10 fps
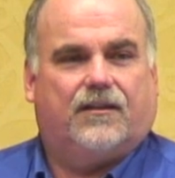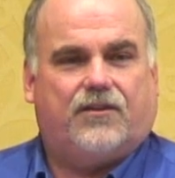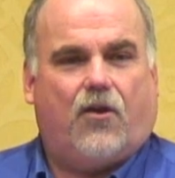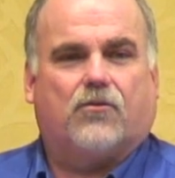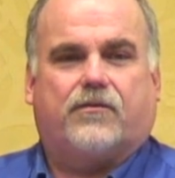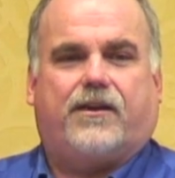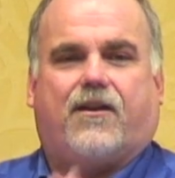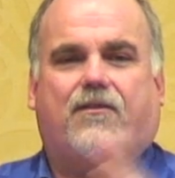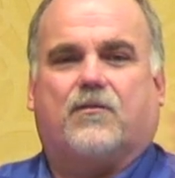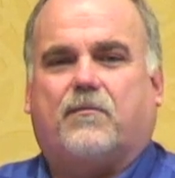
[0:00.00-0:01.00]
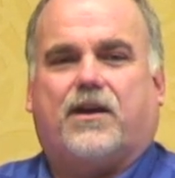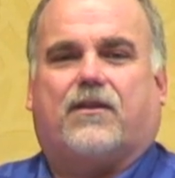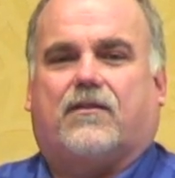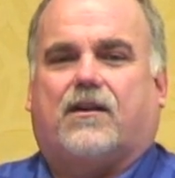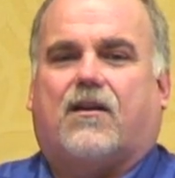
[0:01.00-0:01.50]
And the older they are, the
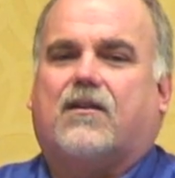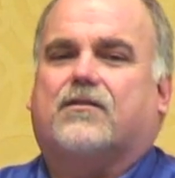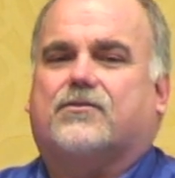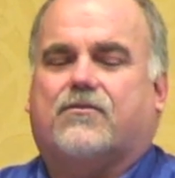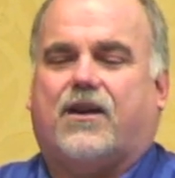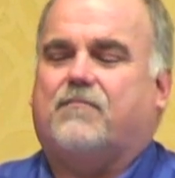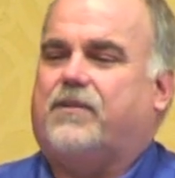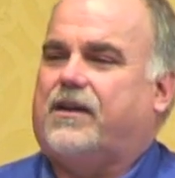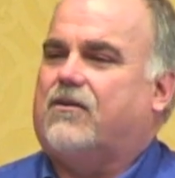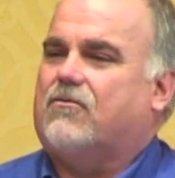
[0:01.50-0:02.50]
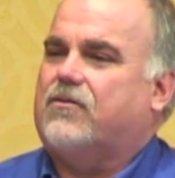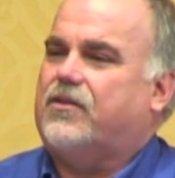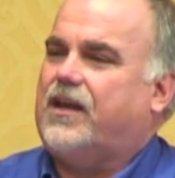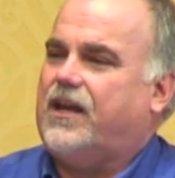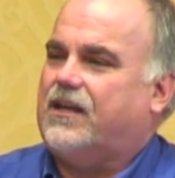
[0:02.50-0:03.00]
bigger they are. And it's a great big old
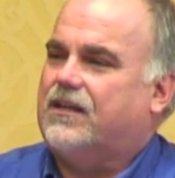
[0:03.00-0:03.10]
thing.